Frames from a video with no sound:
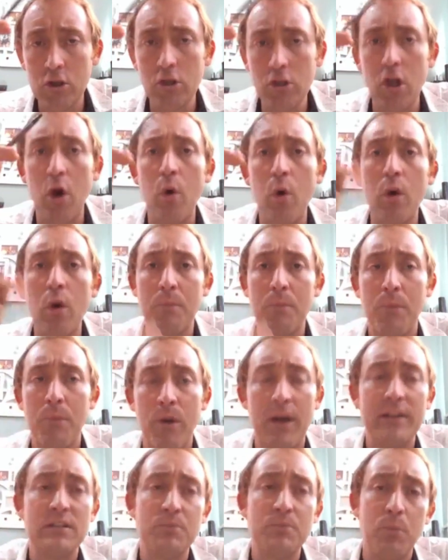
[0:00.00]
lower
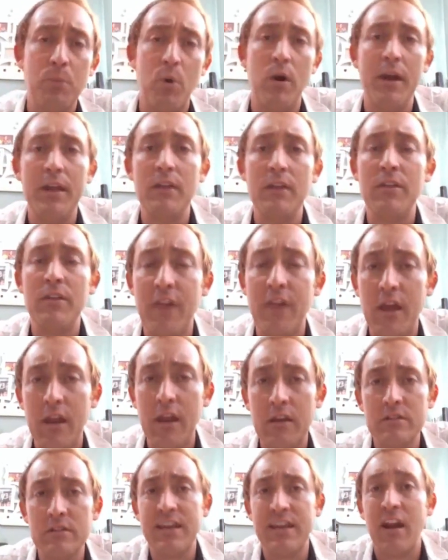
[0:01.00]
price point
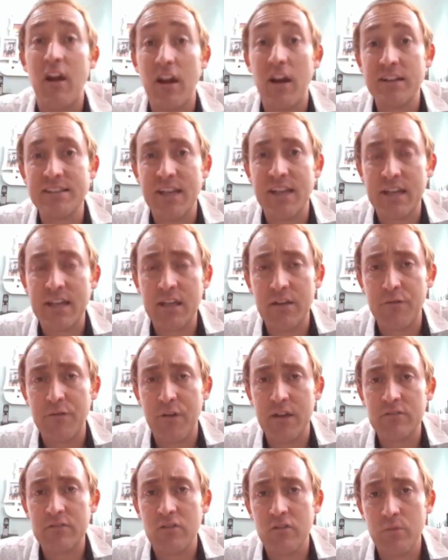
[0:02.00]
than say our executive
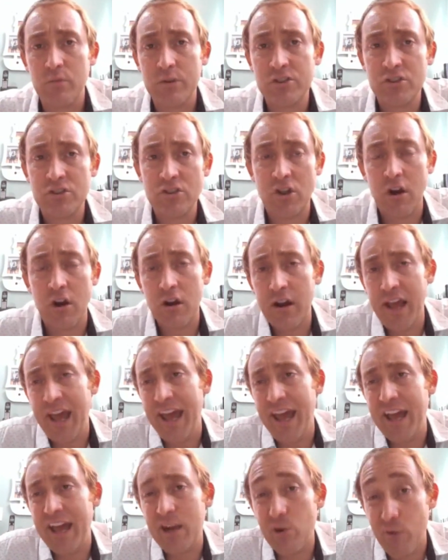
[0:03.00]
rentals, which start
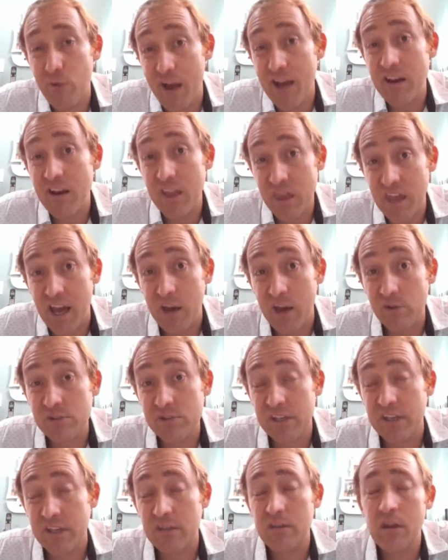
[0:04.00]
at around
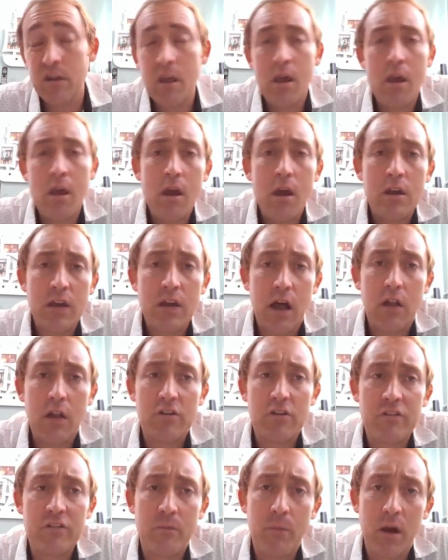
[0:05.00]

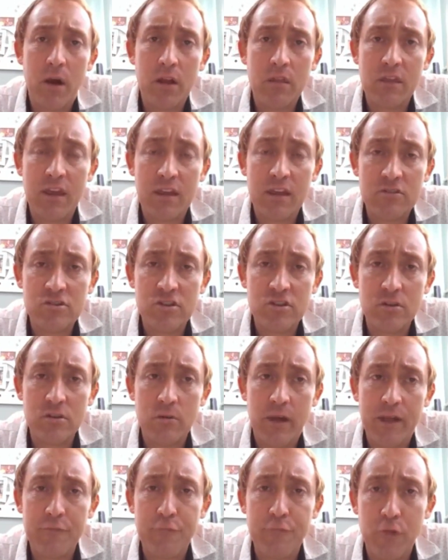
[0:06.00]
$1,000 a month, gets you
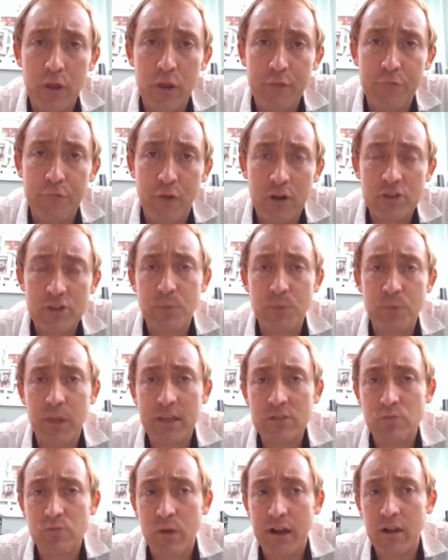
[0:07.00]
a fully furnished
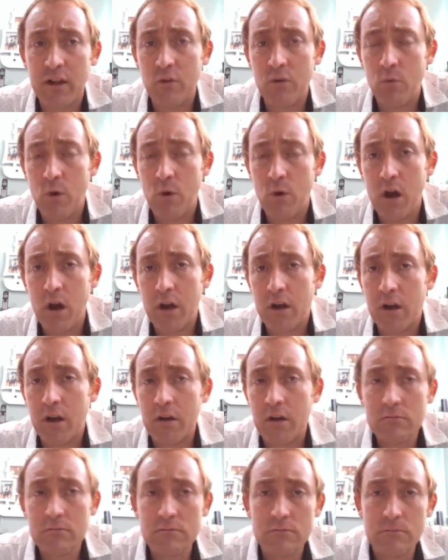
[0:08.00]
place right on the
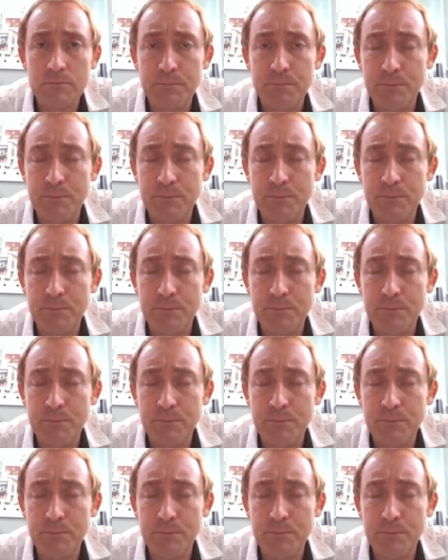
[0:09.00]
water,